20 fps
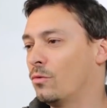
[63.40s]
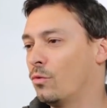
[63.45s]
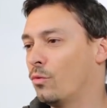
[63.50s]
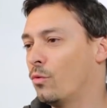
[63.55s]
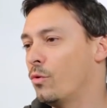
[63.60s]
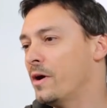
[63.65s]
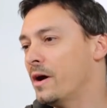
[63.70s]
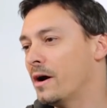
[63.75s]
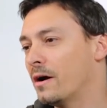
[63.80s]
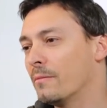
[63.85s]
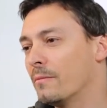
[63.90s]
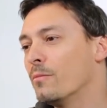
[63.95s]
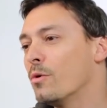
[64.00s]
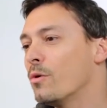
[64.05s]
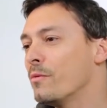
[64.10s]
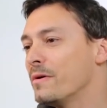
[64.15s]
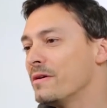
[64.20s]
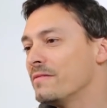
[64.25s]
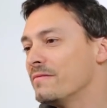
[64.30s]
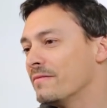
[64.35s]
we are
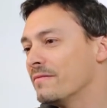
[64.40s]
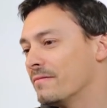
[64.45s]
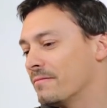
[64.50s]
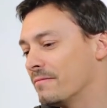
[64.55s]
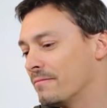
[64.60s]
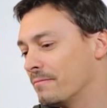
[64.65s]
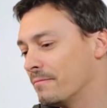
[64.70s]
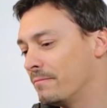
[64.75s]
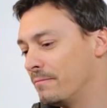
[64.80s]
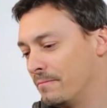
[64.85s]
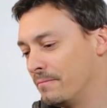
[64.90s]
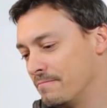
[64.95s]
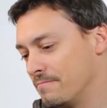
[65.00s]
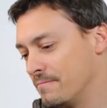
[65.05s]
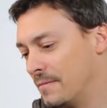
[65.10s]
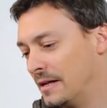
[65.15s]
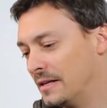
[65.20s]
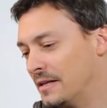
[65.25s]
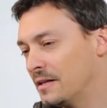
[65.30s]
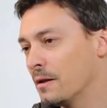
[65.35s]
moving
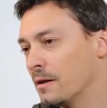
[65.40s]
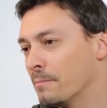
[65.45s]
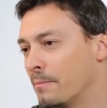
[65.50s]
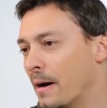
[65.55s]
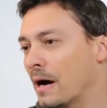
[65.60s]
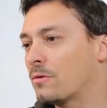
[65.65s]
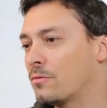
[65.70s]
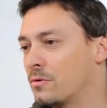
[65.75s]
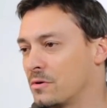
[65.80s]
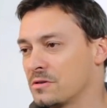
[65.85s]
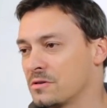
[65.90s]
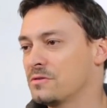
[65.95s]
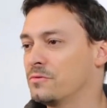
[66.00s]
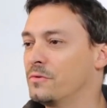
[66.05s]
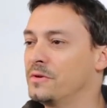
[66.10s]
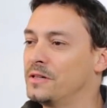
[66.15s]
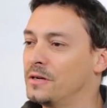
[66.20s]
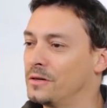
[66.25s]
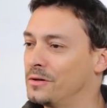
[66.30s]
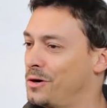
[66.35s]
a little backwards
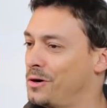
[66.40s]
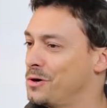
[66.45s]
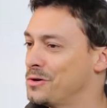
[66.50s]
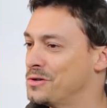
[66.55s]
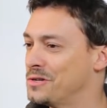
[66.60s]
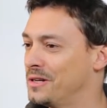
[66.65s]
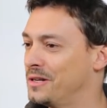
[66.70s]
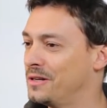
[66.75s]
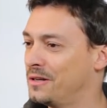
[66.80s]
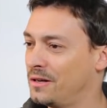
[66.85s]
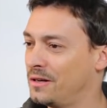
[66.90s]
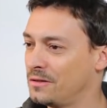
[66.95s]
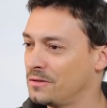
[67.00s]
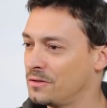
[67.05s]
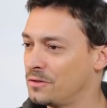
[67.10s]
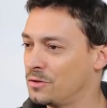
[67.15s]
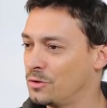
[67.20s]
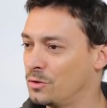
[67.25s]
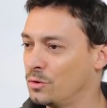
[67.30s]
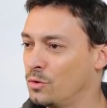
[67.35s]
with technology
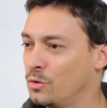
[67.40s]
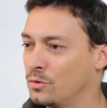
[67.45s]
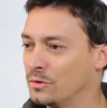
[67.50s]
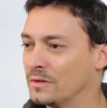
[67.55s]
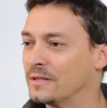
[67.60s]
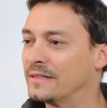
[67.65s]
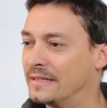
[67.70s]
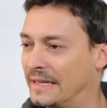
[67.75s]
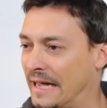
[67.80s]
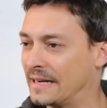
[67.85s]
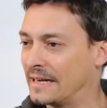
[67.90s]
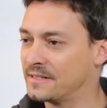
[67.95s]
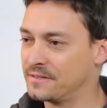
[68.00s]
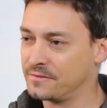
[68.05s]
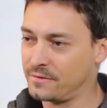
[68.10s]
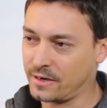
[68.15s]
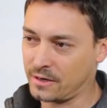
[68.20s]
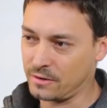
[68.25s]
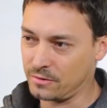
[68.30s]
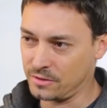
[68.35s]
to
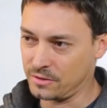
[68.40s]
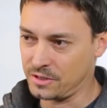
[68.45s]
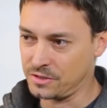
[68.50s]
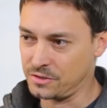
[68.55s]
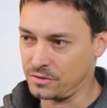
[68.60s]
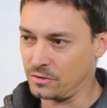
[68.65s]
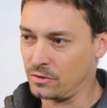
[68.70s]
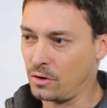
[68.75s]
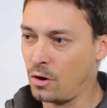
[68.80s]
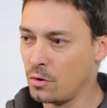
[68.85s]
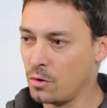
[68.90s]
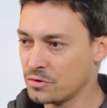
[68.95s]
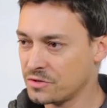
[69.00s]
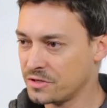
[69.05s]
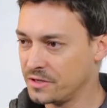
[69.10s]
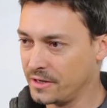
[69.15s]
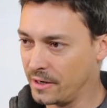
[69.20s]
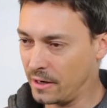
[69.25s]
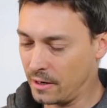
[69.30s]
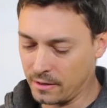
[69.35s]
text recognition,
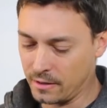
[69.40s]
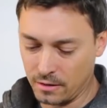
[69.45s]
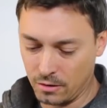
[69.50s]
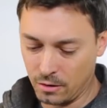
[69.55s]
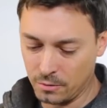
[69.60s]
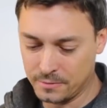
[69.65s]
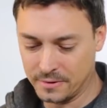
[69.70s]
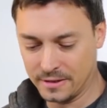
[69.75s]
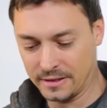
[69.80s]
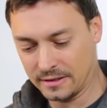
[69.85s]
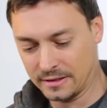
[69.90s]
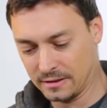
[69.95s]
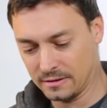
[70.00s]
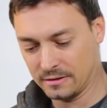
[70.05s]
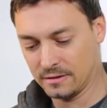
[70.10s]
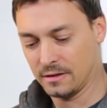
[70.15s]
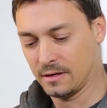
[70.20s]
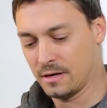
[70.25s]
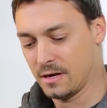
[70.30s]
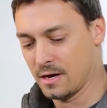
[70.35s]
OCR,
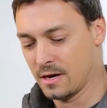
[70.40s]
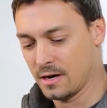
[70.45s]
optical